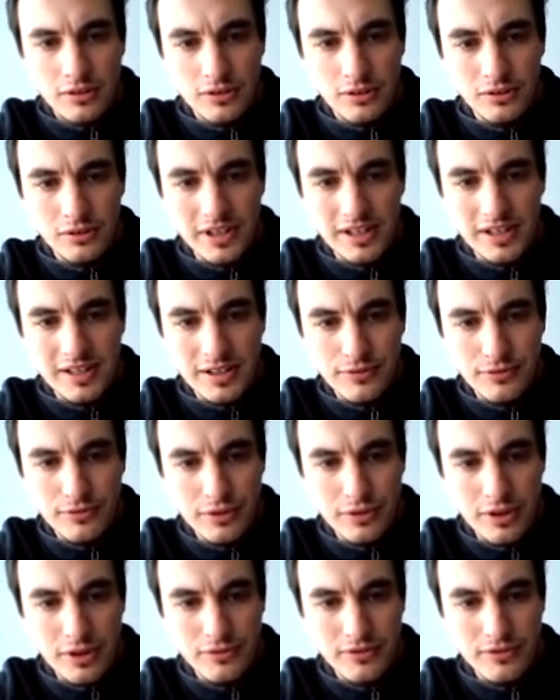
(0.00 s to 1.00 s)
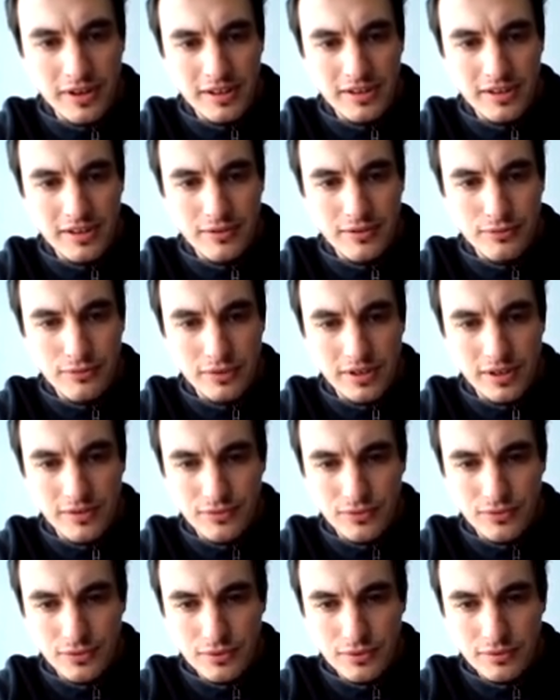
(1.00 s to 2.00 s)
So delta 3 of n f1,
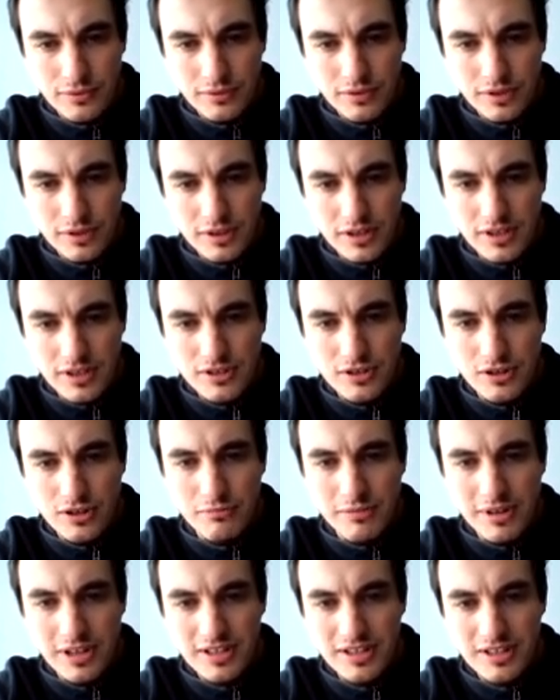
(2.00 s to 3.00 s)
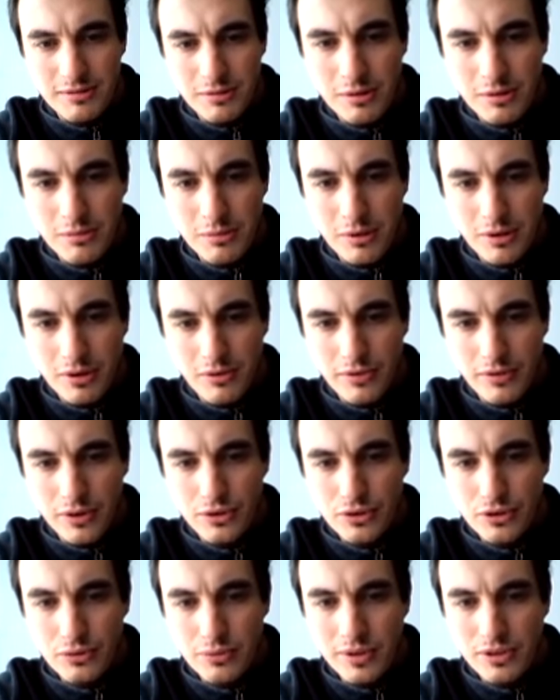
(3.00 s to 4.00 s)
f2 is the maximum
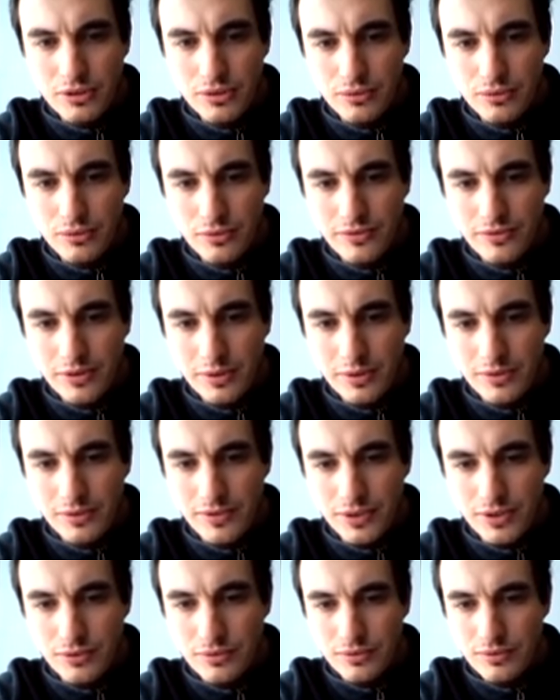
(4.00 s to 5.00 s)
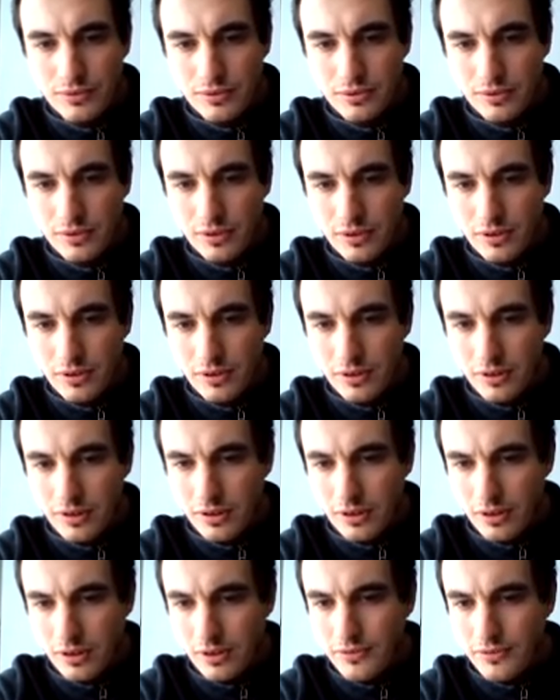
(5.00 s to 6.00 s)
over u1, u2, v1, v2
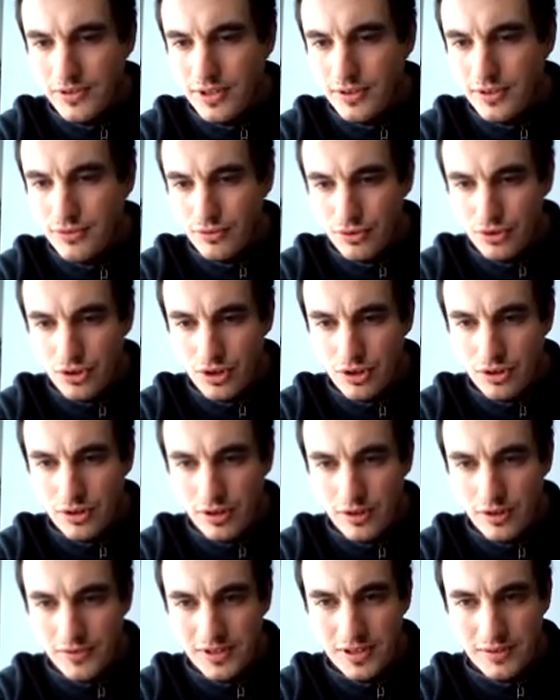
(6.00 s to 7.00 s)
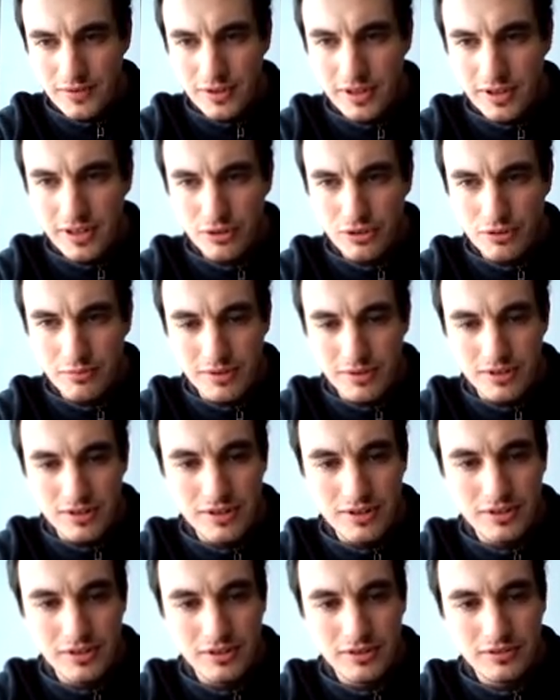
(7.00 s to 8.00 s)
of this function of 7
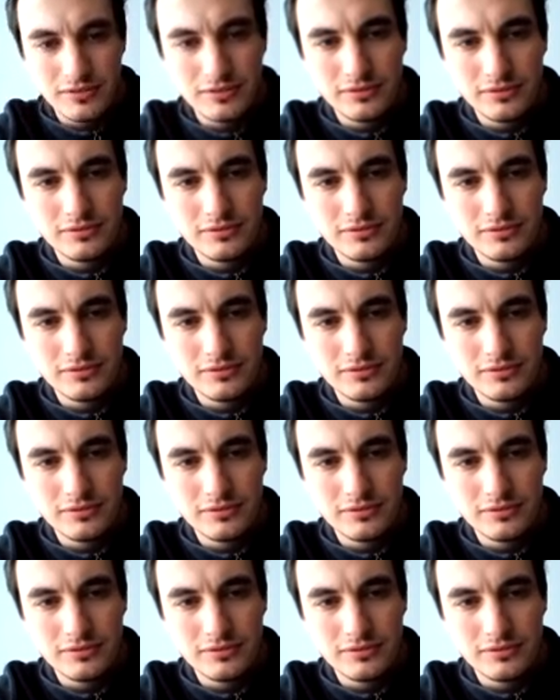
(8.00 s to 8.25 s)
arguments.